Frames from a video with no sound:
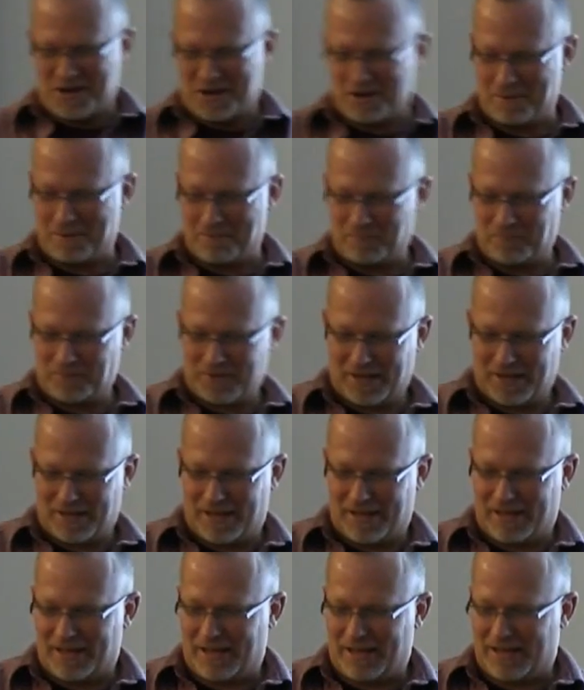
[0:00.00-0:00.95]
um,
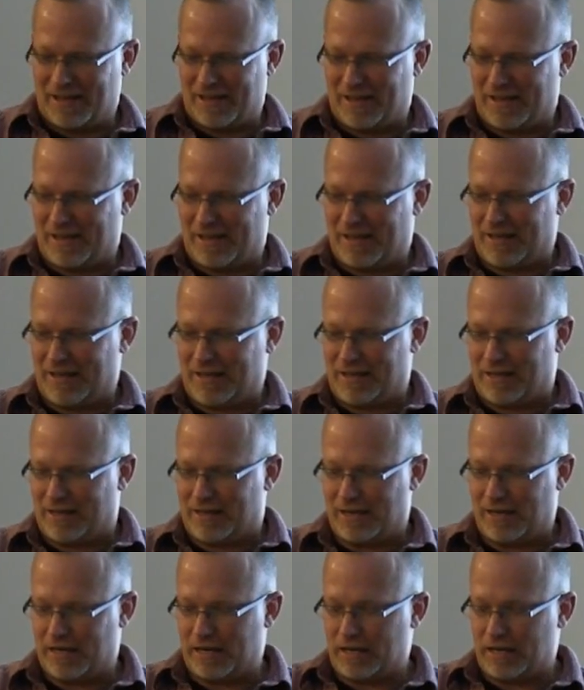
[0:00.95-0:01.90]

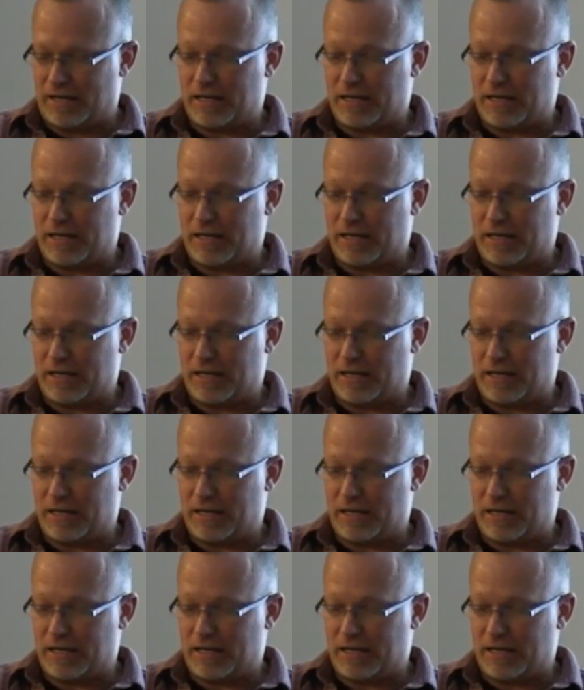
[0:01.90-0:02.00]
and,